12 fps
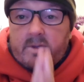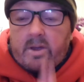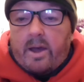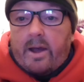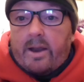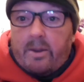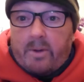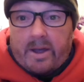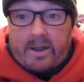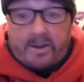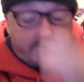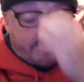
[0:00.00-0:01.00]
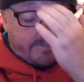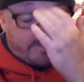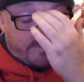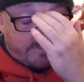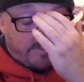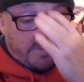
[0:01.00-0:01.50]
anyway,
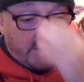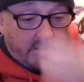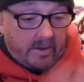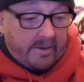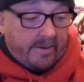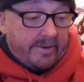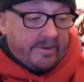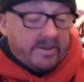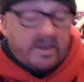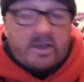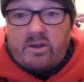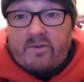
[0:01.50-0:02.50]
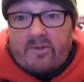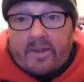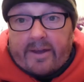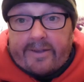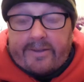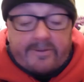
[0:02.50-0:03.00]
enough of
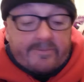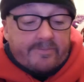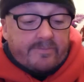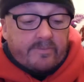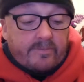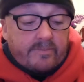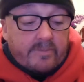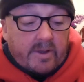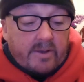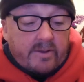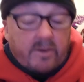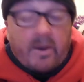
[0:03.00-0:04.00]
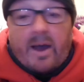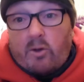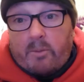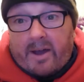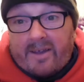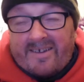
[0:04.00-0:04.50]
that. So how
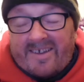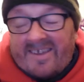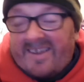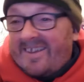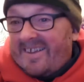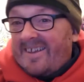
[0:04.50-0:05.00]
am I?